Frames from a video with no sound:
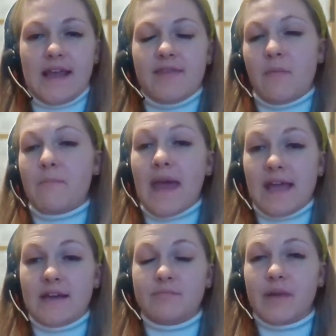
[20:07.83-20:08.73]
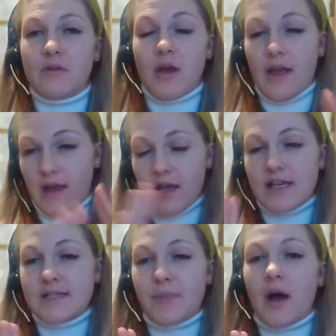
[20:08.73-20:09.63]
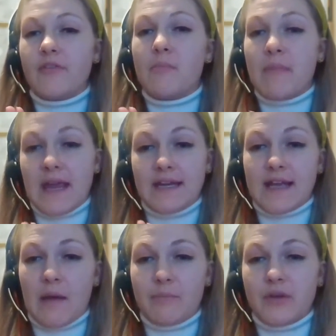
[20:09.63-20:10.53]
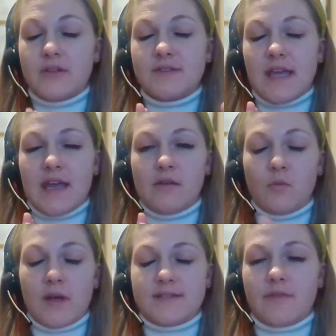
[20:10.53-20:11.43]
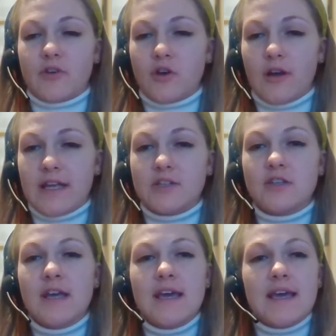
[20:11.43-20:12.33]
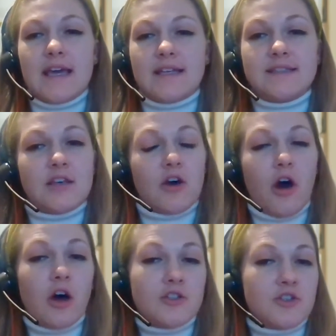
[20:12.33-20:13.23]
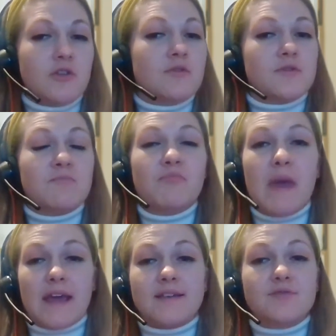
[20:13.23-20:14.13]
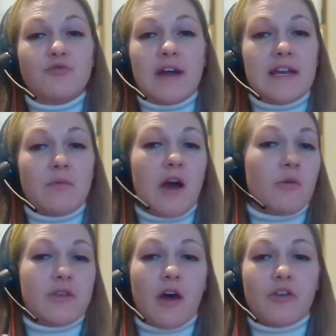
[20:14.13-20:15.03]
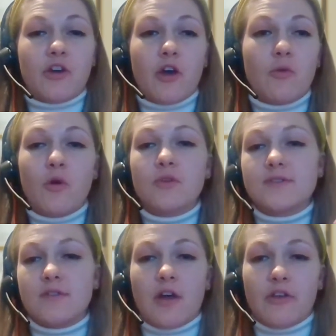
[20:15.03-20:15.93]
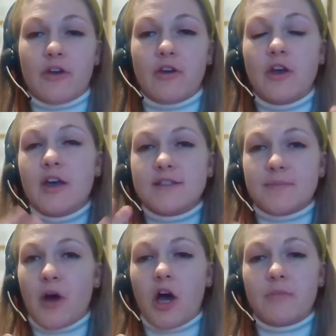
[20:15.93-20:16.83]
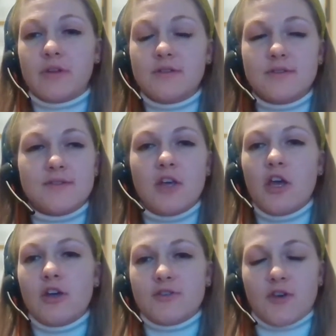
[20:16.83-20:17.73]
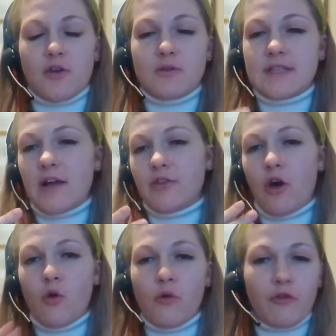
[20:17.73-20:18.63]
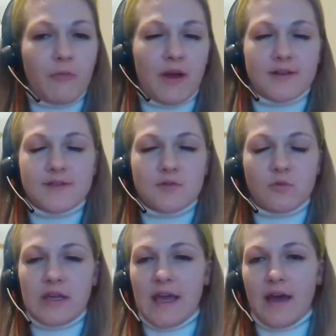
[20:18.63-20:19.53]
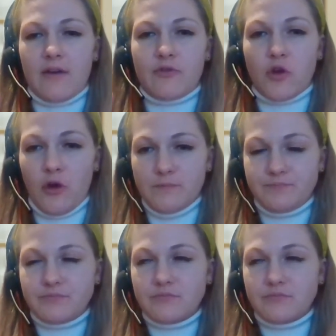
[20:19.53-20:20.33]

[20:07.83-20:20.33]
in the main as part of the main campus in West Suffolk College is that our students mix really well with other cohorts and other departments. So down the hall from us, we have got